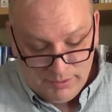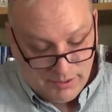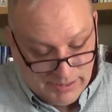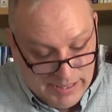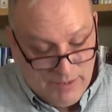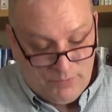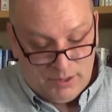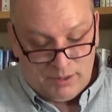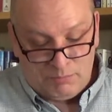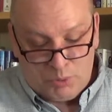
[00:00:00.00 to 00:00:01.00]
to
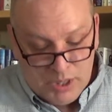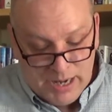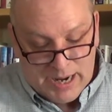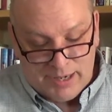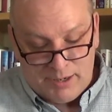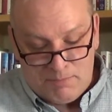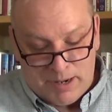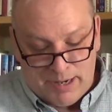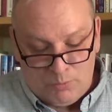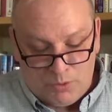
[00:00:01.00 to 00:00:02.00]
leaving,
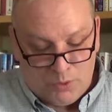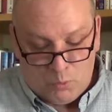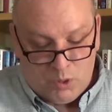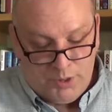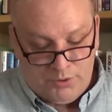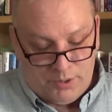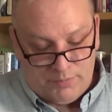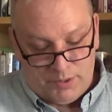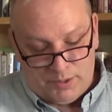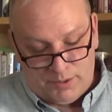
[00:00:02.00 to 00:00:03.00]
preoccupied with the wonder
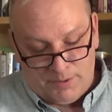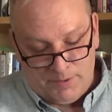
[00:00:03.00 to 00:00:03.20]
of it all.